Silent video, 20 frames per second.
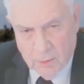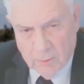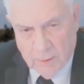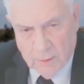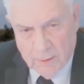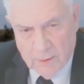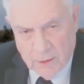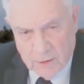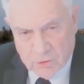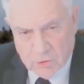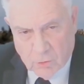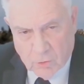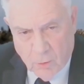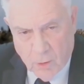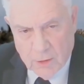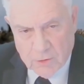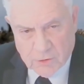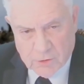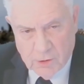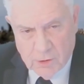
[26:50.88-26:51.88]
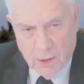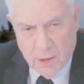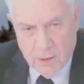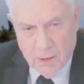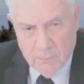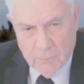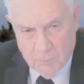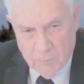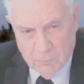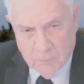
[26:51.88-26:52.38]
then that's Christ's
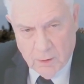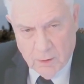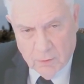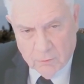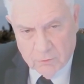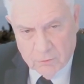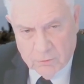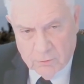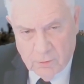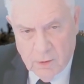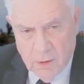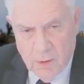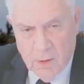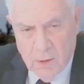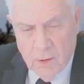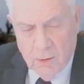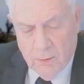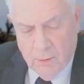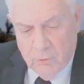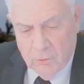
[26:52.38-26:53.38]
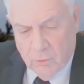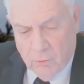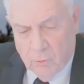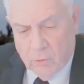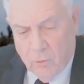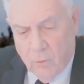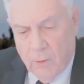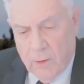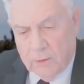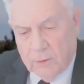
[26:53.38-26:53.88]
name. Yes,
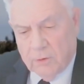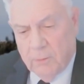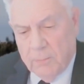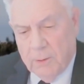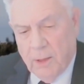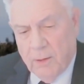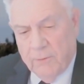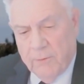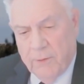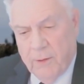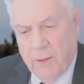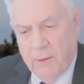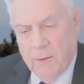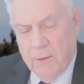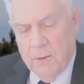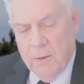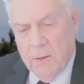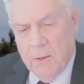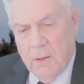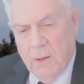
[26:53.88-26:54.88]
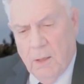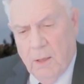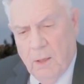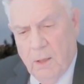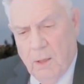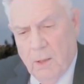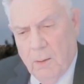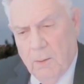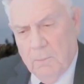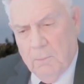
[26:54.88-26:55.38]
you're correct about that.
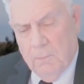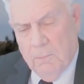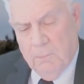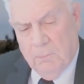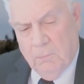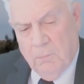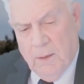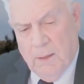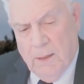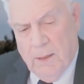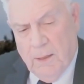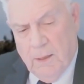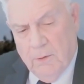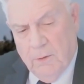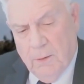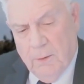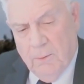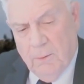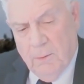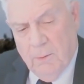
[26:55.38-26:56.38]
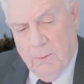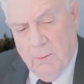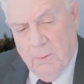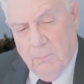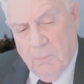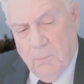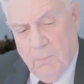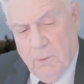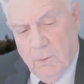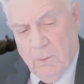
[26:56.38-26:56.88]
Uh, and
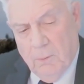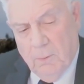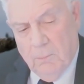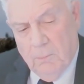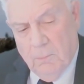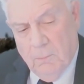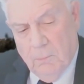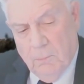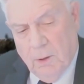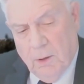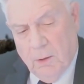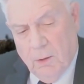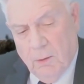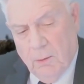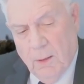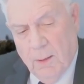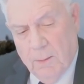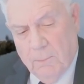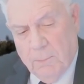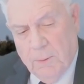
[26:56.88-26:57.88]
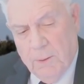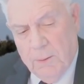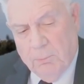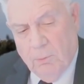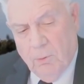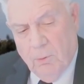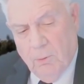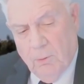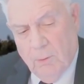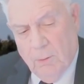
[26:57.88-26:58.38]
but a lot of
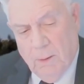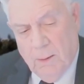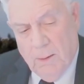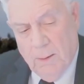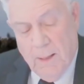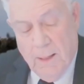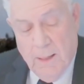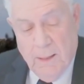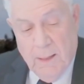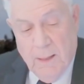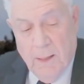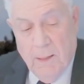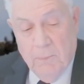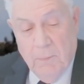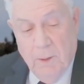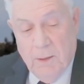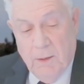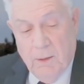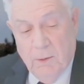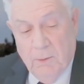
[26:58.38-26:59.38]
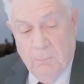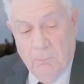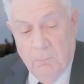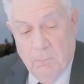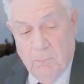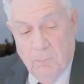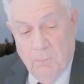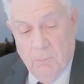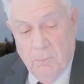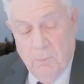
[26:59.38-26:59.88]
people, uh, and I may,
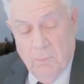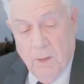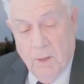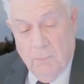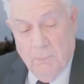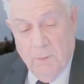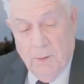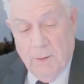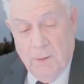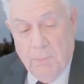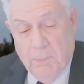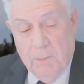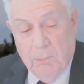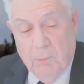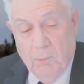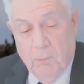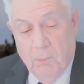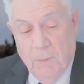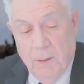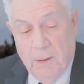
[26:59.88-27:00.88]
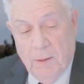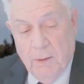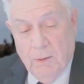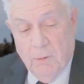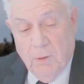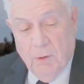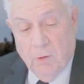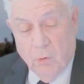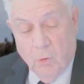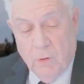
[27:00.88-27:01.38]
not many people may
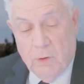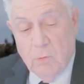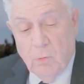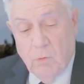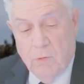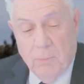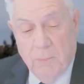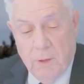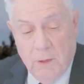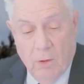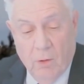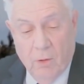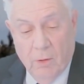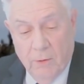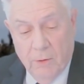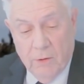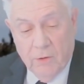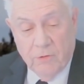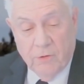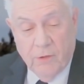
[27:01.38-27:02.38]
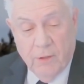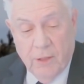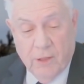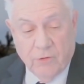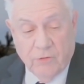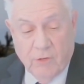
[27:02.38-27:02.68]
agree with me on this, and that's